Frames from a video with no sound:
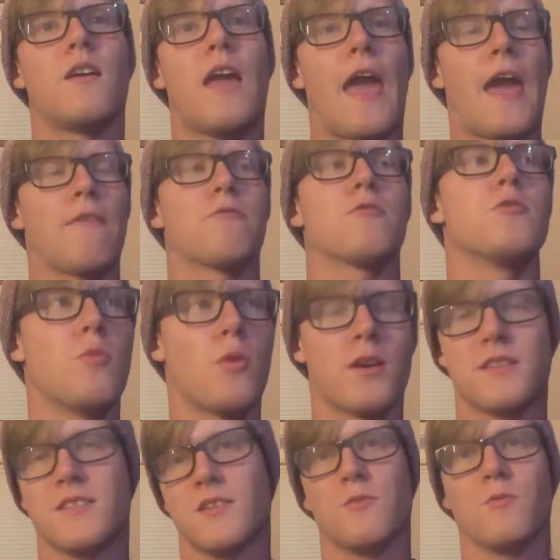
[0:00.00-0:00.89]

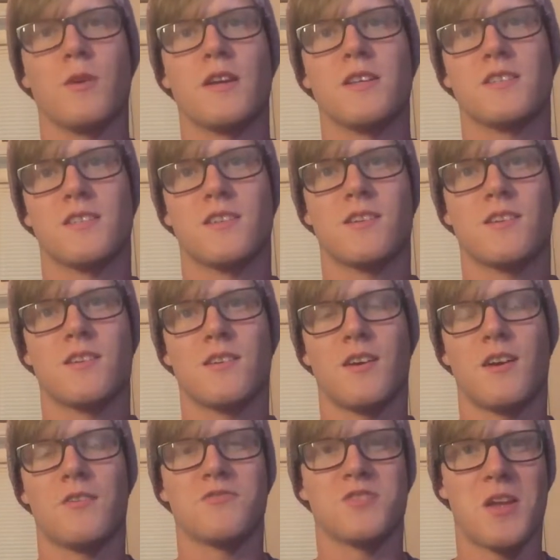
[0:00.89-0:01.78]
everyone is at risk
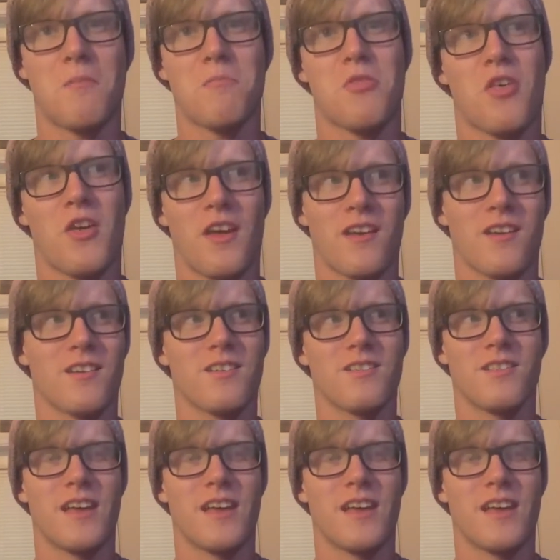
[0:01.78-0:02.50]
of something.